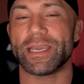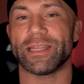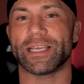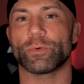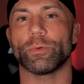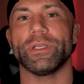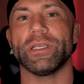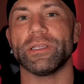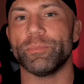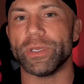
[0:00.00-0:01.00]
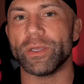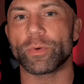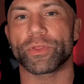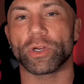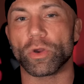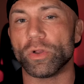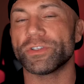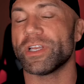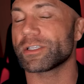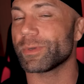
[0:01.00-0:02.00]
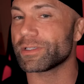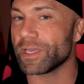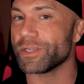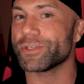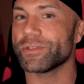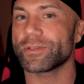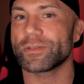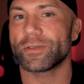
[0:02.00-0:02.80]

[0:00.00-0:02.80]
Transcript: And that's what we need to be with our goals and expectations.